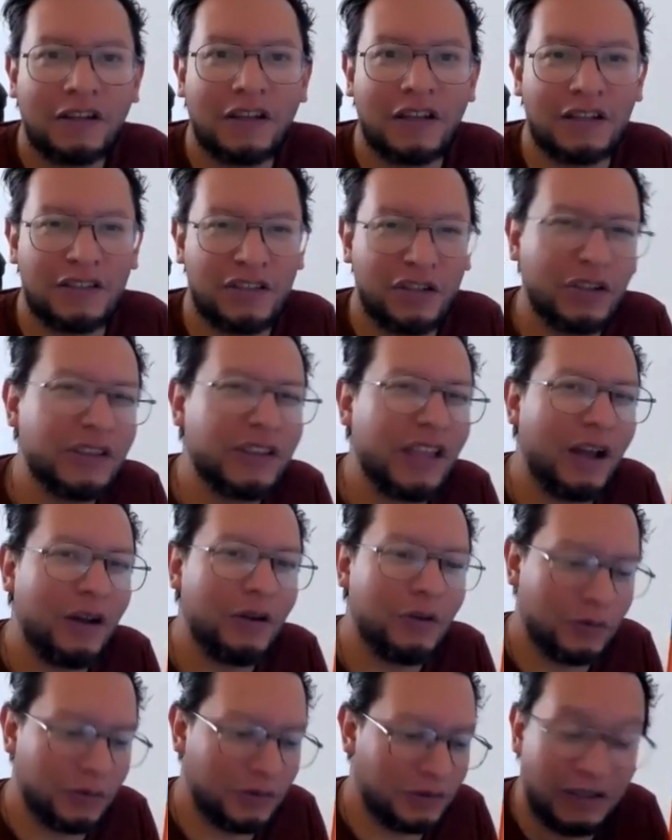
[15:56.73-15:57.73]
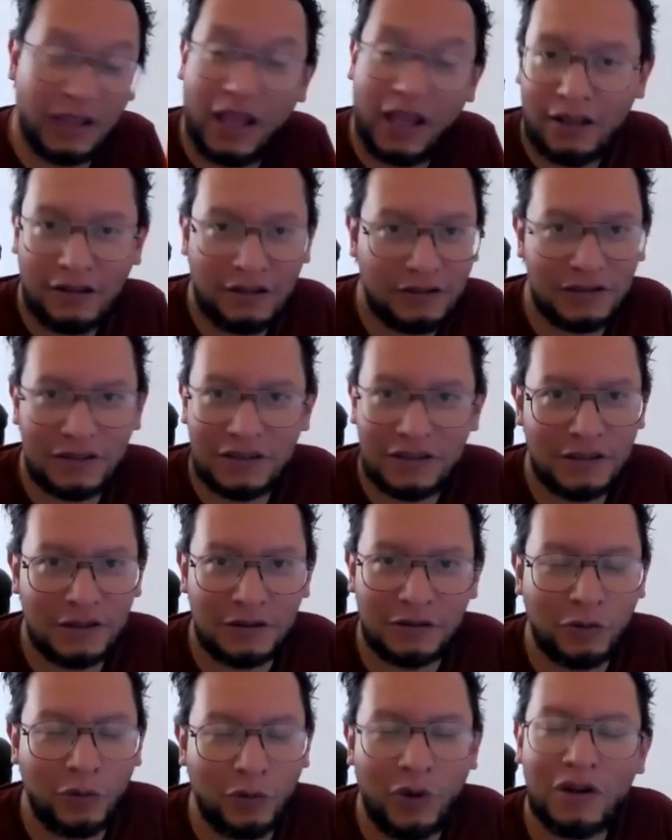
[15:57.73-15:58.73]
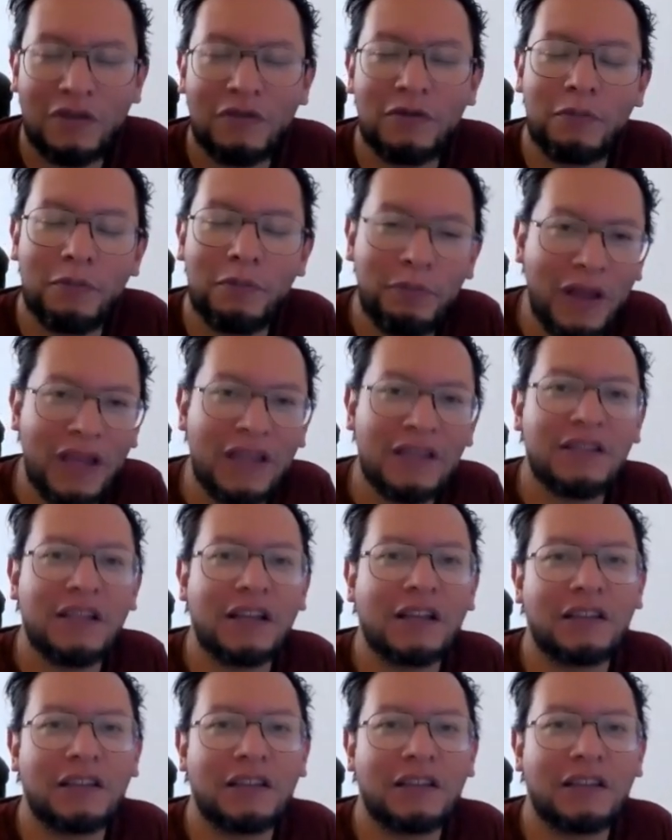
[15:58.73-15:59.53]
Okay, so that is one of the best